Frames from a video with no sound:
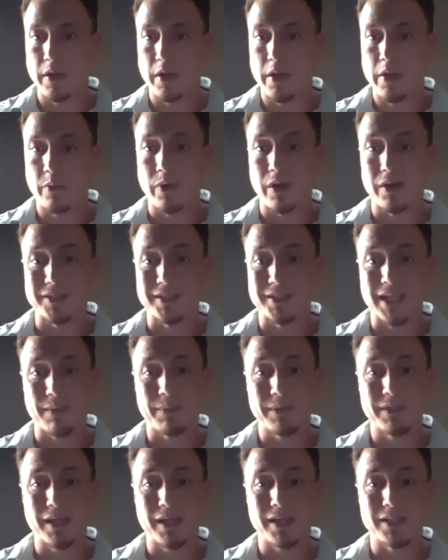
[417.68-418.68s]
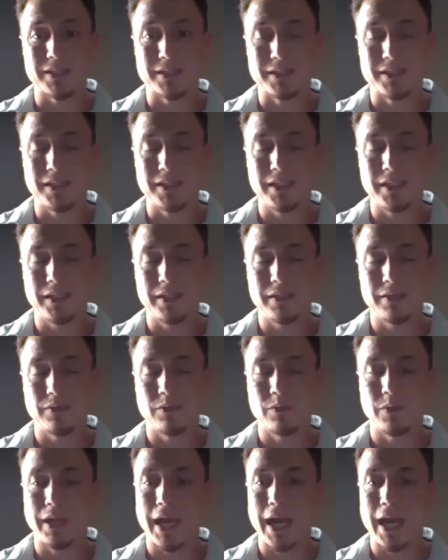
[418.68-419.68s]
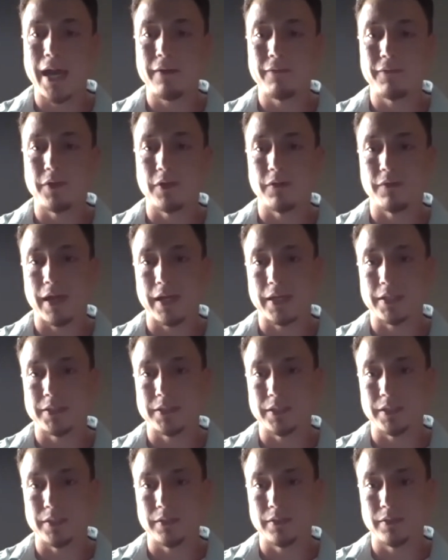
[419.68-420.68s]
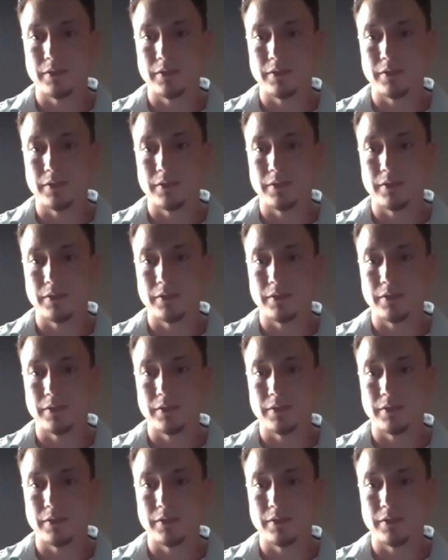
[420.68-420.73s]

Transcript: Whereas hepatitis C, we have no vaccine.